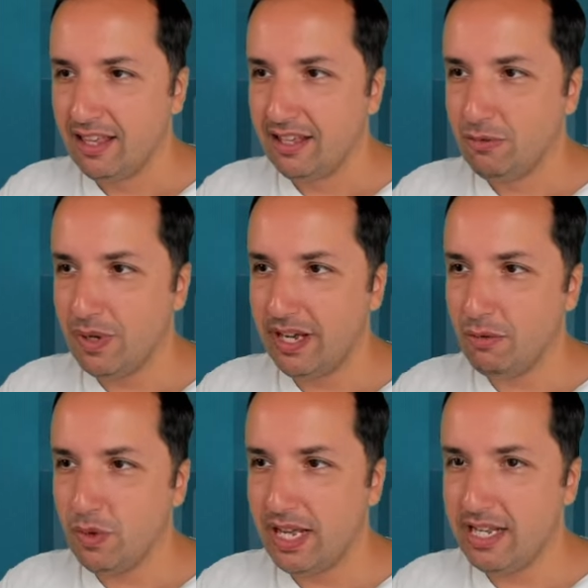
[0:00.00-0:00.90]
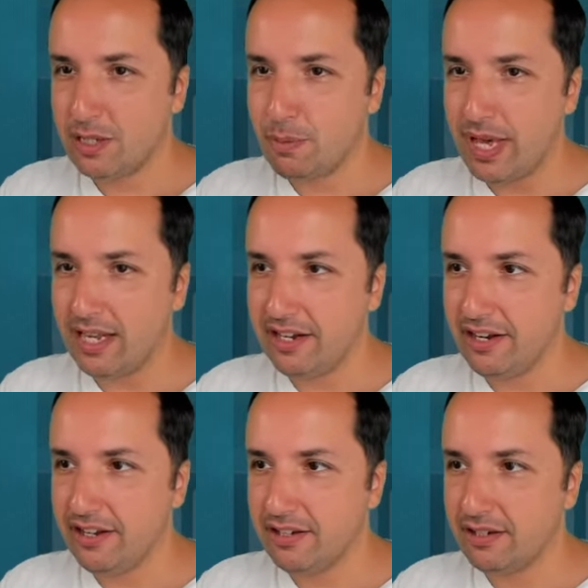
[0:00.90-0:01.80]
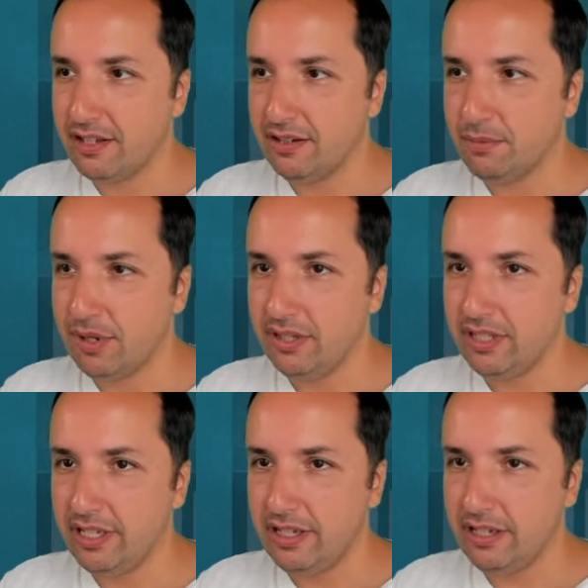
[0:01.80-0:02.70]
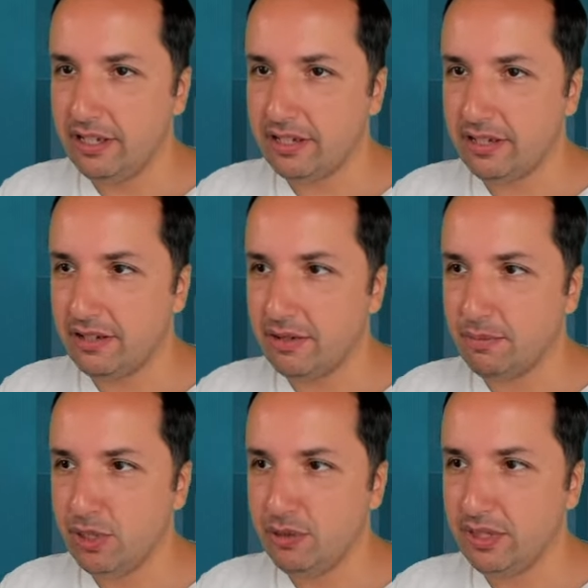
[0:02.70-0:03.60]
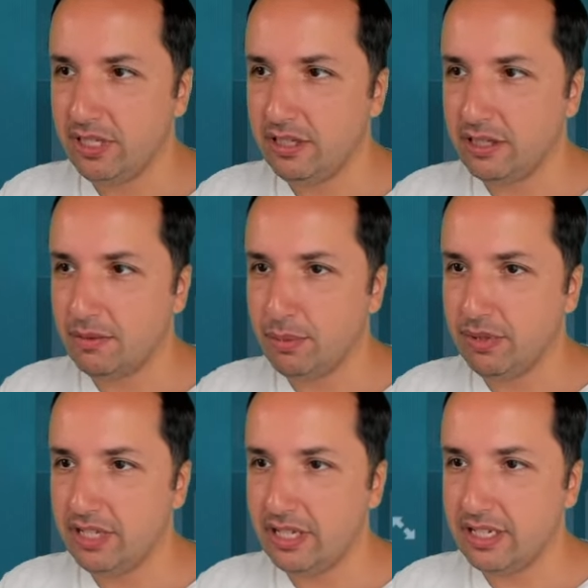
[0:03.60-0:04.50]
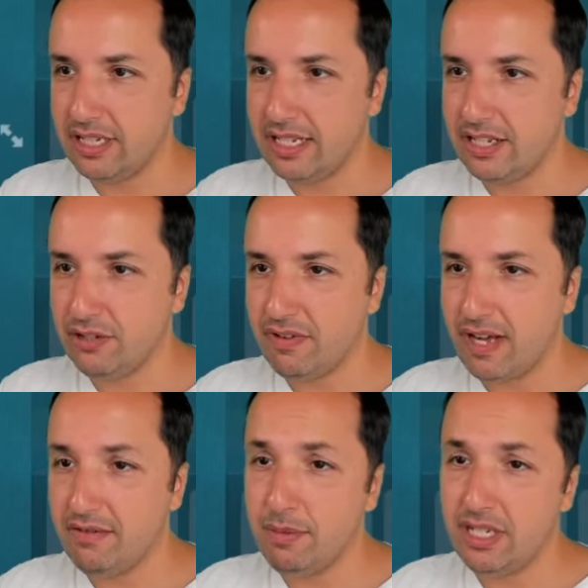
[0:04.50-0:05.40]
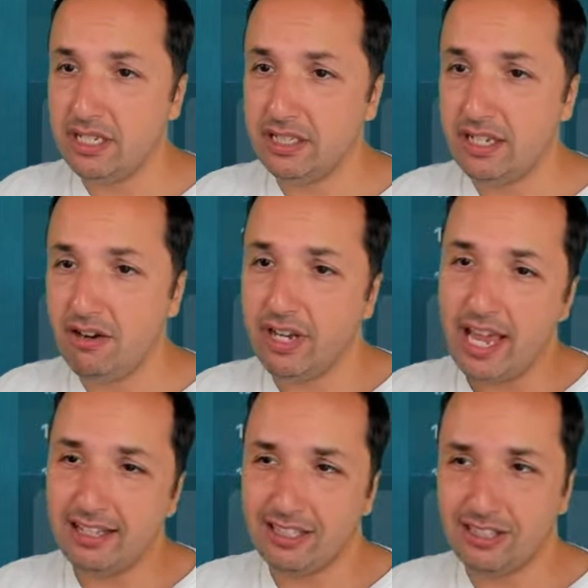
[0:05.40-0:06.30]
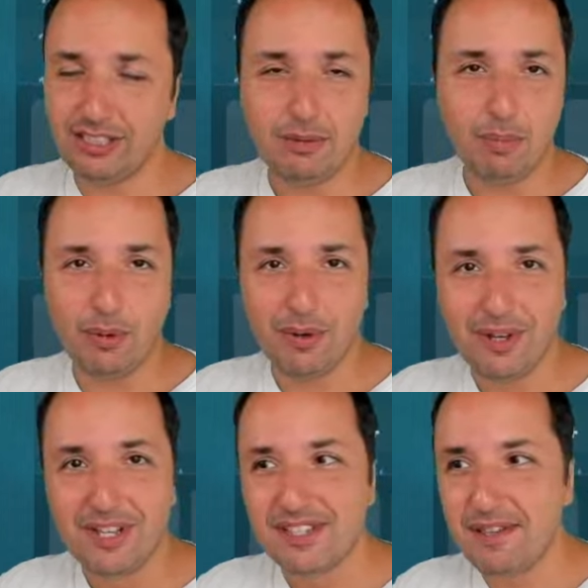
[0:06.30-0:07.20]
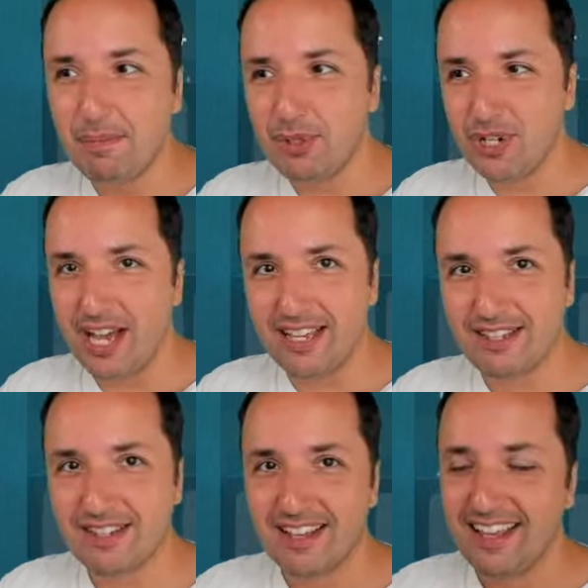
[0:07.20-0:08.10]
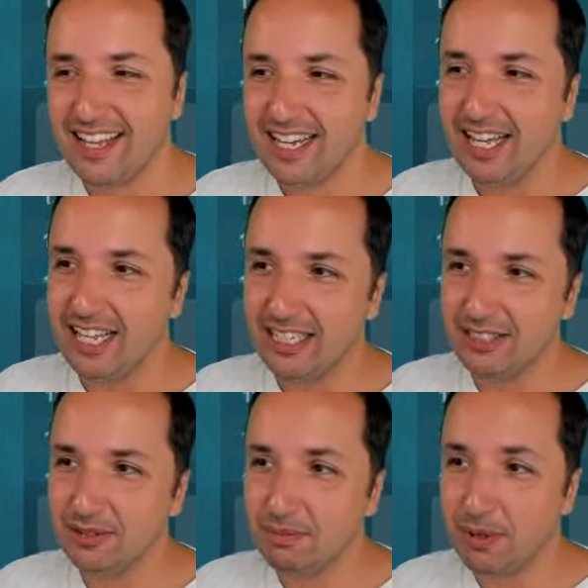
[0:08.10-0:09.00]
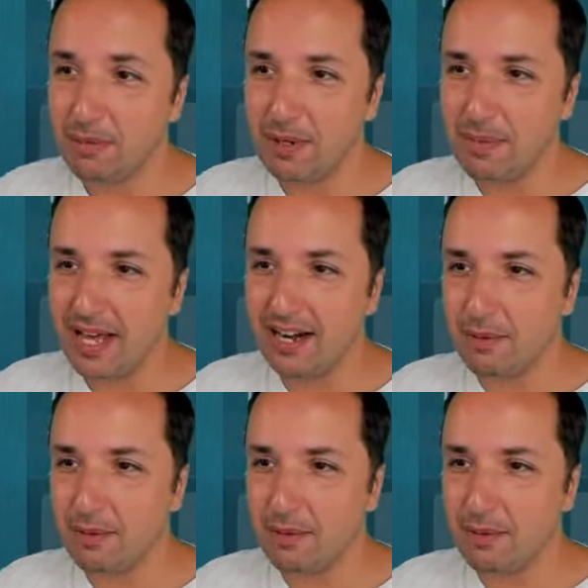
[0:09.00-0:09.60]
What, what is better here? Pawn takes, uh, bishop takes, and pawn takes, and then h five immediately. Okay, this is simple, simple chess, and probably better